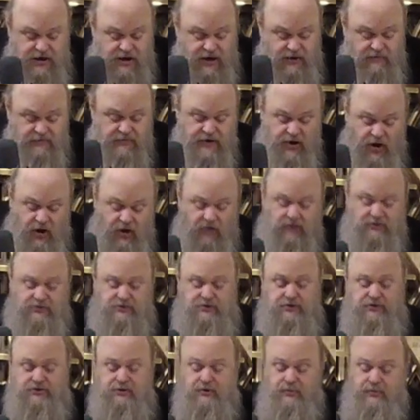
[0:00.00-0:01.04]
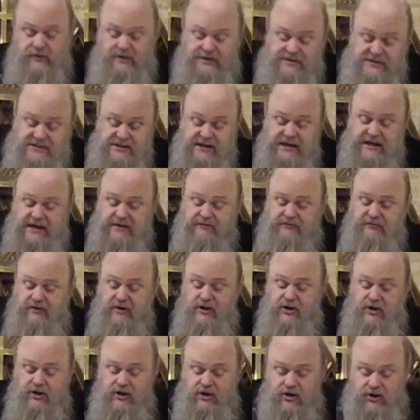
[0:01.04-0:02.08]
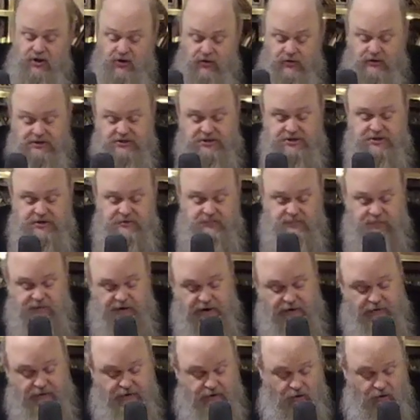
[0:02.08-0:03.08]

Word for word: of the altar to receive Christian burial